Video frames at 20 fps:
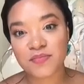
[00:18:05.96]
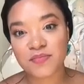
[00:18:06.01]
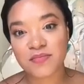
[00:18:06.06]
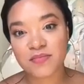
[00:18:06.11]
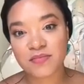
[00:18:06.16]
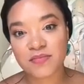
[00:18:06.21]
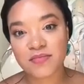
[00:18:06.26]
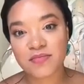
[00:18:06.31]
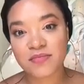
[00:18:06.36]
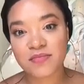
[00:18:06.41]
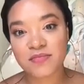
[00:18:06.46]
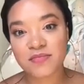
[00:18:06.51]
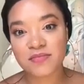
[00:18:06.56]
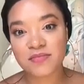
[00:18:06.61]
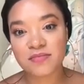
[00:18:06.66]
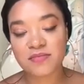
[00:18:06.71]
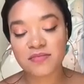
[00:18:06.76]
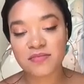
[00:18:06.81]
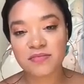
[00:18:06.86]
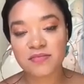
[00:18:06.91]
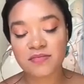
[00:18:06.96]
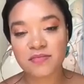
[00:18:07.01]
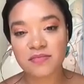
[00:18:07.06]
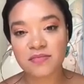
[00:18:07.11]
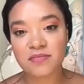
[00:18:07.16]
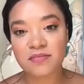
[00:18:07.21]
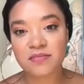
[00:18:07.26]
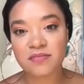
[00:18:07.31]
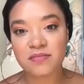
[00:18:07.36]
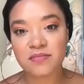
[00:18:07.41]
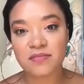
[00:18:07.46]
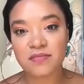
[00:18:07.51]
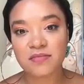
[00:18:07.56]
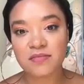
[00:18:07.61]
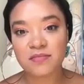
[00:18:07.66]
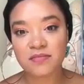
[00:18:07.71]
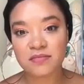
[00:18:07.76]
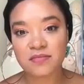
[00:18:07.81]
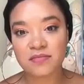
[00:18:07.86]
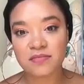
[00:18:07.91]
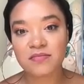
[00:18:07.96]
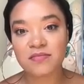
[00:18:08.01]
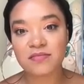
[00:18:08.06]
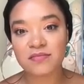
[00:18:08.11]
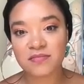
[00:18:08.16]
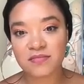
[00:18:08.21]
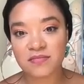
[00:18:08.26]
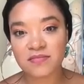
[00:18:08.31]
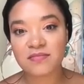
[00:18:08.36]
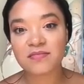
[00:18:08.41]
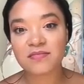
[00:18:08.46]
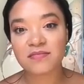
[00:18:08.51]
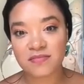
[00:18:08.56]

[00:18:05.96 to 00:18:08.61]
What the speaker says: (silent)